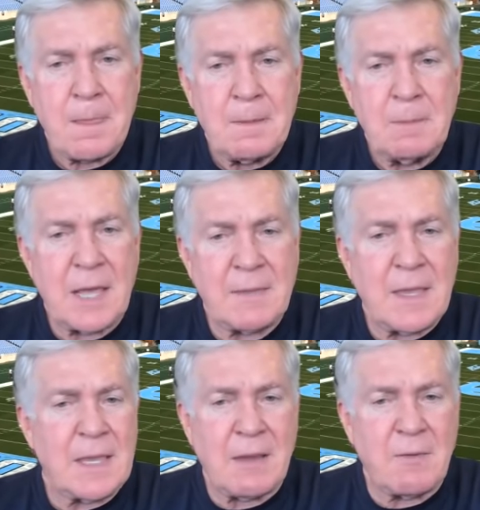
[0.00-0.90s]
But I
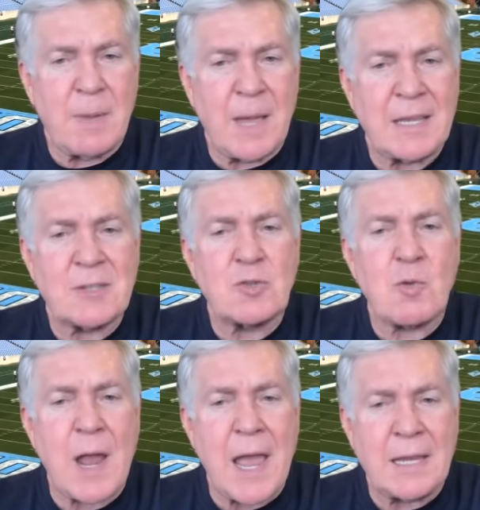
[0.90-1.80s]
think everybody is
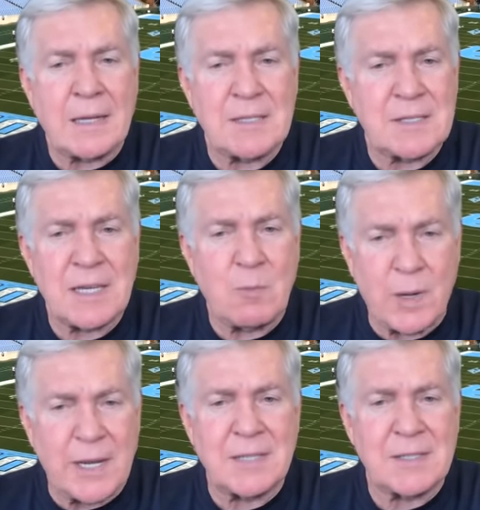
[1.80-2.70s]
trying to see
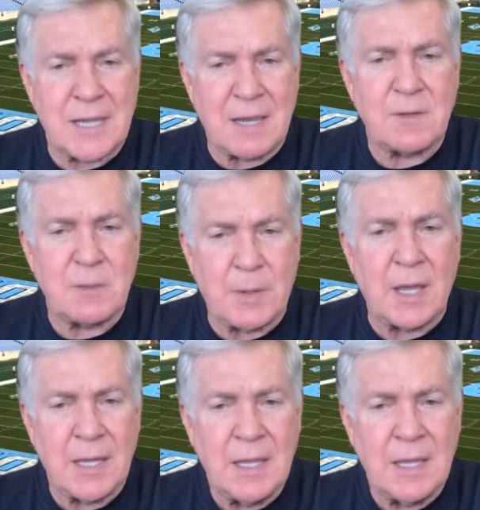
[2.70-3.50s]
what is safe to play,